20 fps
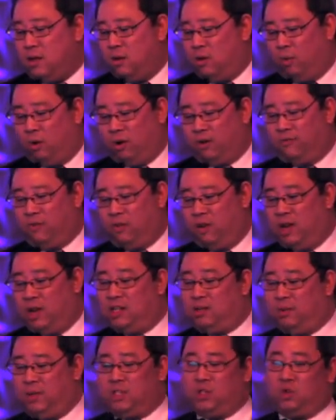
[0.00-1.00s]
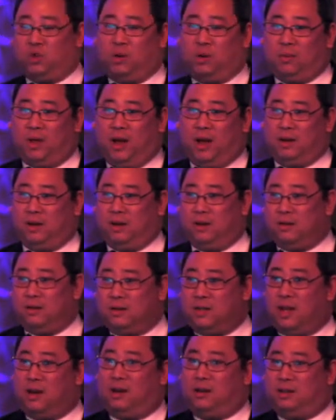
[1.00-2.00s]
the workflow needs to be streamlined and
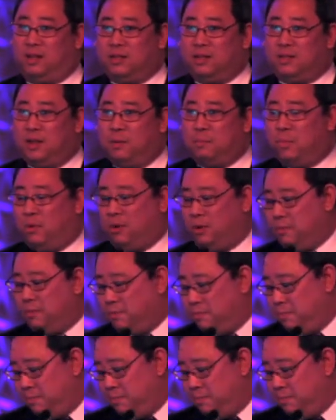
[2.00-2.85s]
technically simple.